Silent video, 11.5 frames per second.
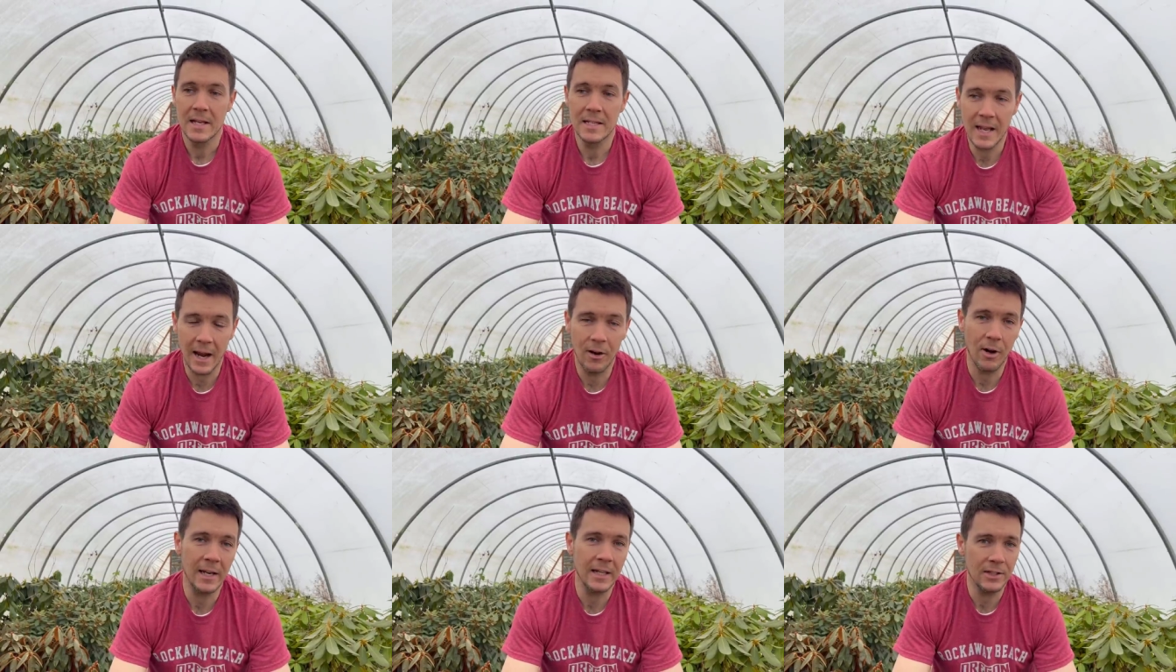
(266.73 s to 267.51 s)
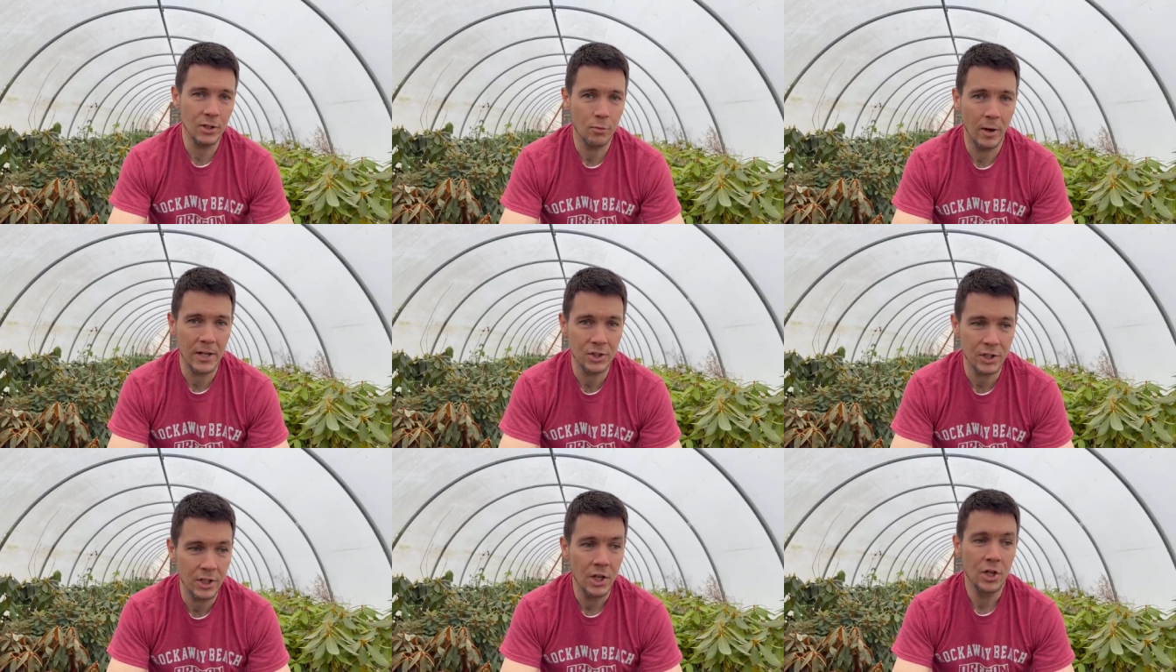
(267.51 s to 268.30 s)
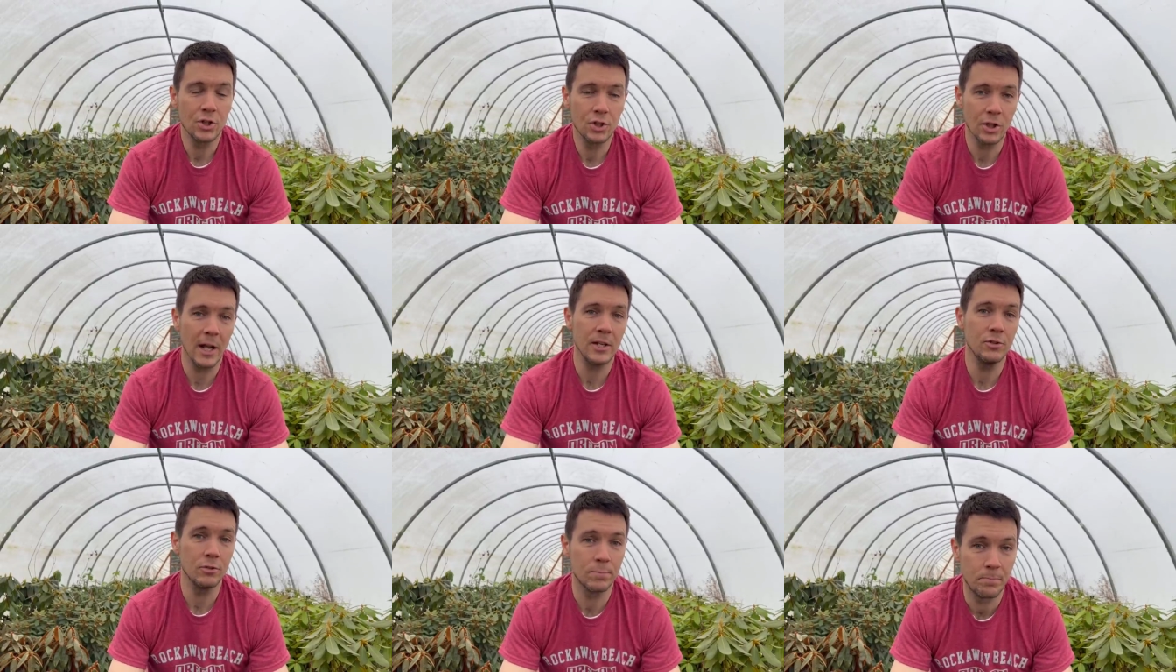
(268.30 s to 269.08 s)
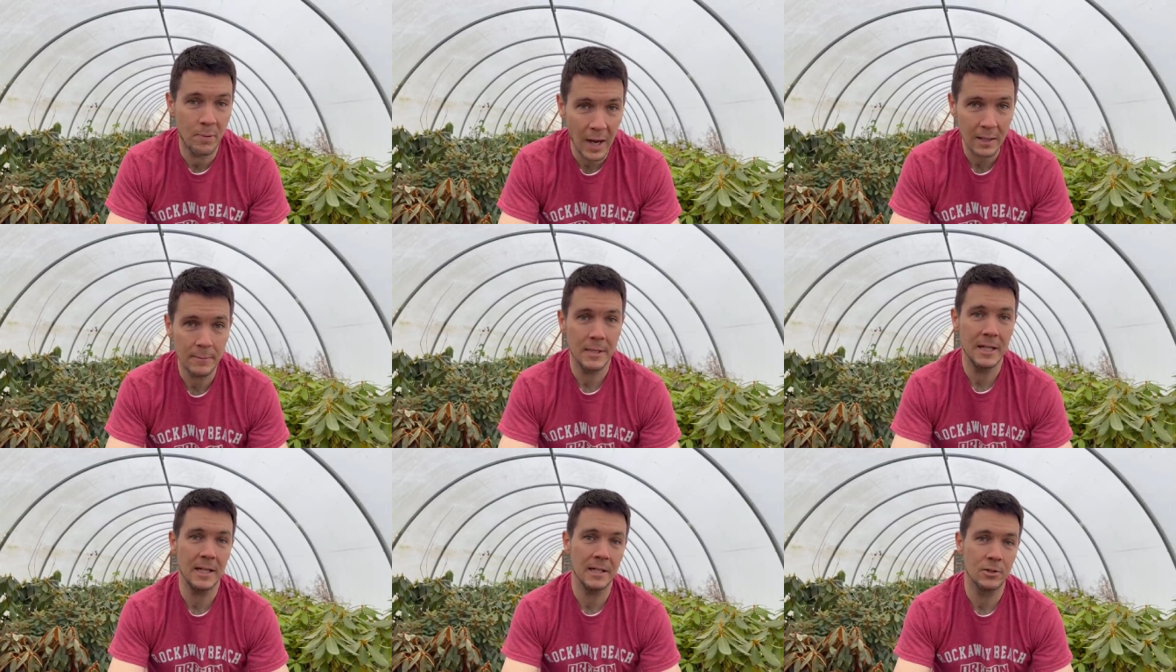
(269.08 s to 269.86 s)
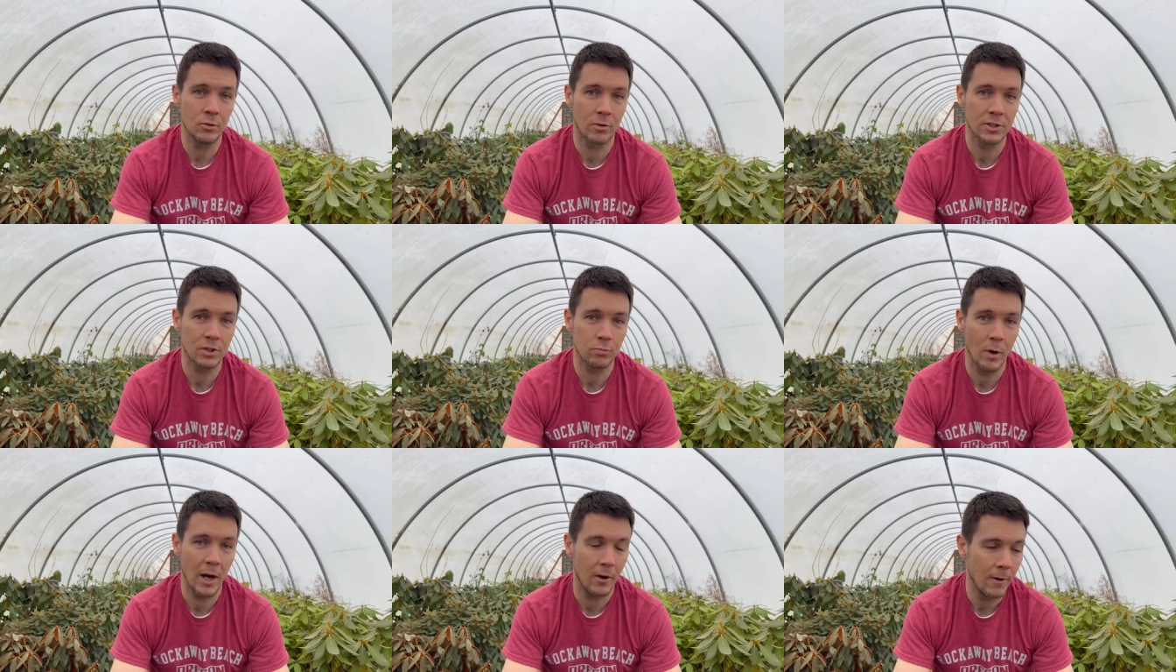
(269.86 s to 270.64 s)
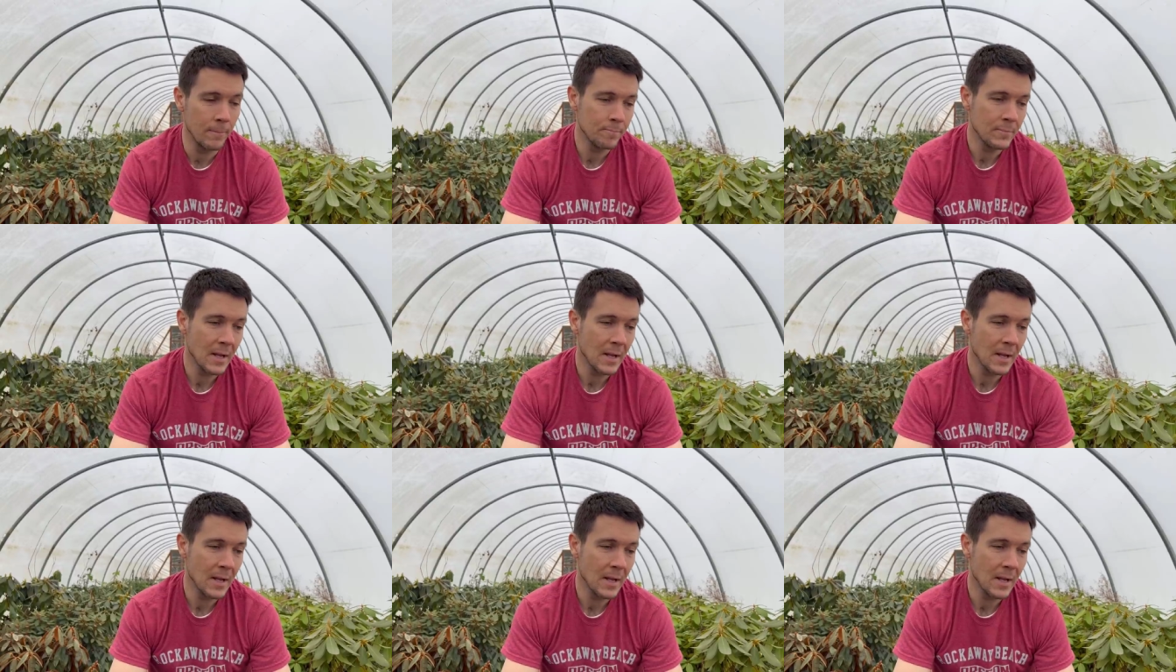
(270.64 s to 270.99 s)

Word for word: Now I get the question, should I use bottom heat indoors as well?